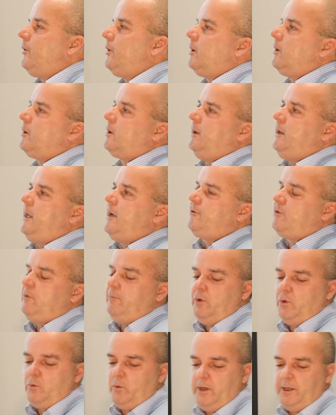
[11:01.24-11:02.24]
the connection
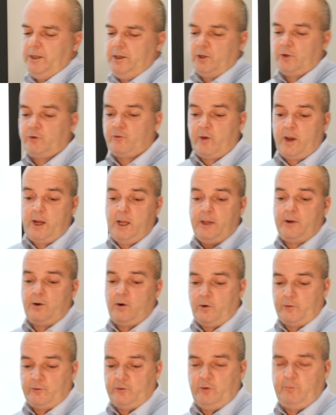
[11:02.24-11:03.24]
between the Australian
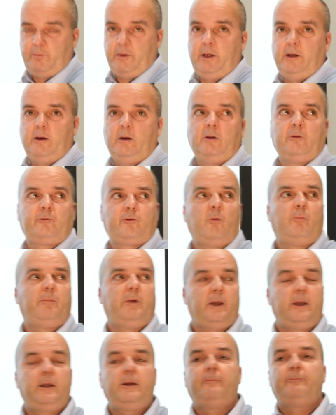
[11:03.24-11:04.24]
horses being so
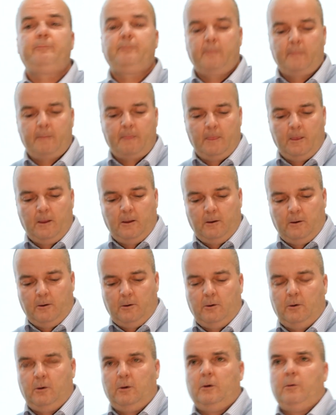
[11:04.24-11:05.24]
big,
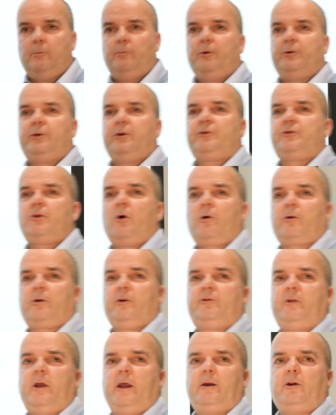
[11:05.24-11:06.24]
but the
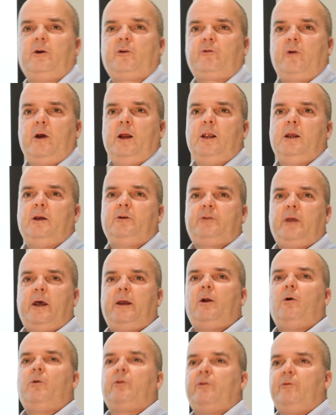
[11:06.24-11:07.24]
shortest day in Australia is
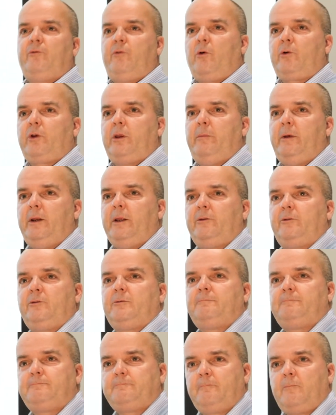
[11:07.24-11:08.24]
10 hours and 40 minutes.
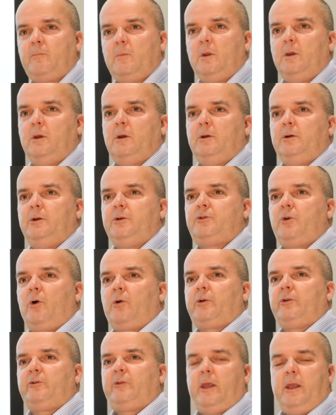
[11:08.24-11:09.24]
The
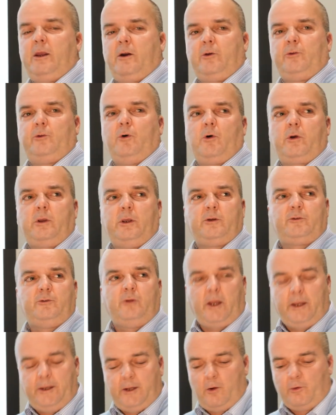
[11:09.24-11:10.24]
shortest day in Kentucky is
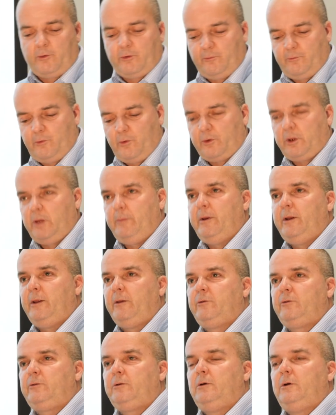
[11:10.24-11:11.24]
9 hours and 40
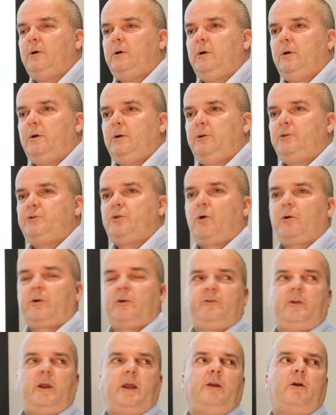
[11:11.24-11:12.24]
minutes. The
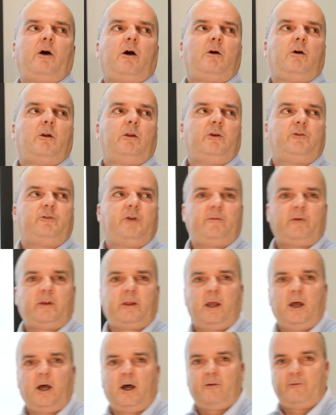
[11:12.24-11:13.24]
shortest day in Ireland is
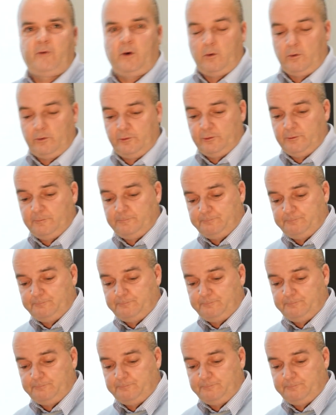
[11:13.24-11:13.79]
7.5 hours.